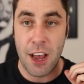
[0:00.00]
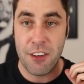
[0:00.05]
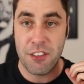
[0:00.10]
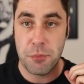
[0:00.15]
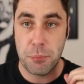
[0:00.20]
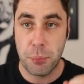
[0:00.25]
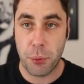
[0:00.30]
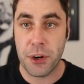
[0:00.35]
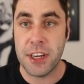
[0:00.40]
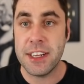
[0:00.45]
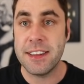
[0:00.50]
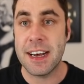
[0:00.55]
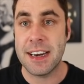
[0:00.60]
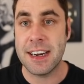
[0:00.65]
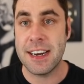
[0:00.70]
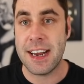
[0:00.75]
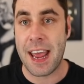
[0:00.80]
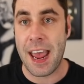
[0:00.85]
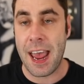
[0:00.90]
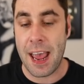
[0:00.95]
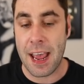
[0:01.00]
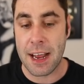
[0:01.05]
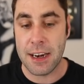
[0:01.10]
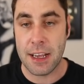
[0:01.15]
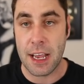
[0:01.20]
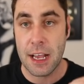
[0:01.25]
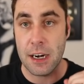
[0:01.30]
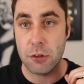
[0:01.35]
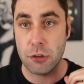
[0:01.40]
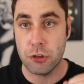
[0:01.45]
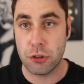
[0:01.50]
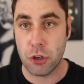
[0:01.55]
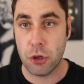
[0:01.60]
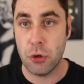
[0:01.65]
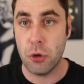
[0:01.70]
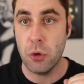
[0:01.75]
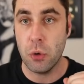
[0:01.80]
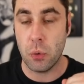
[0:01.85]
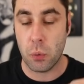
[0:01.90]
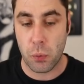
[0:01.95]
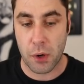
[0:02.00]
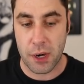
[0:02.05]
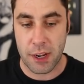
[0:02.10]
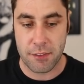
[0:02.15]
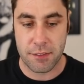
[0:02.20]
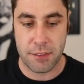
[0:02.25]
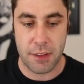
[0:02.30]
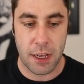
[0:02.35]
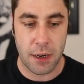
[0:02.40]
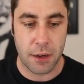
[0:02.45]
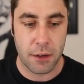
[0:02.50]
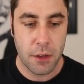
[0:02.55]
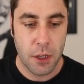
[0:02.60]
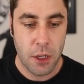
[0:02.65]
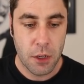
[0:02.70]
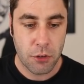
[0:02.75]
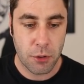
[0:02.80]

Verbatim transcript: I've pre-done an ad, and I'll show you what I've done.